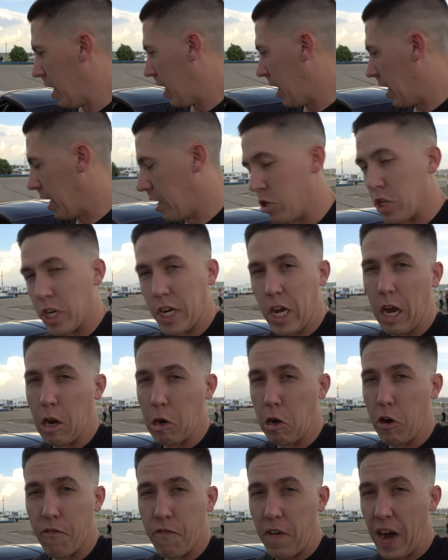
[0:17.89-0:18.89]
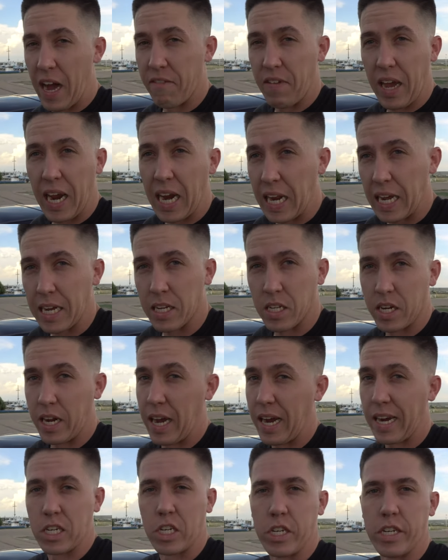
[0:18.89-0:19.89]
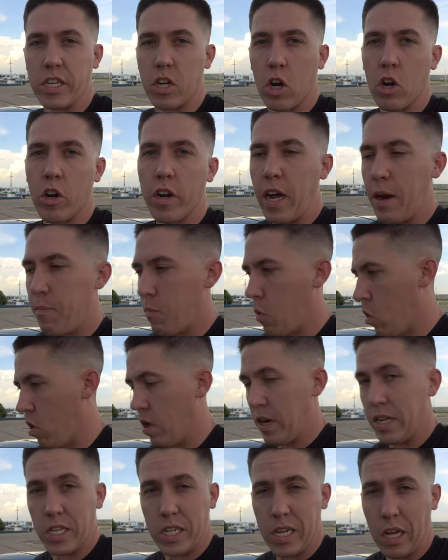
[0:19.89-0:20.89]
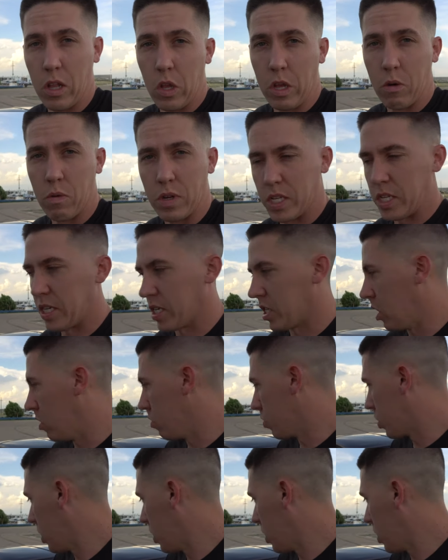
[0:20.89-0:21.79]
I uh, usually kind of go 580s and I actually turned it up more and it still only went 60.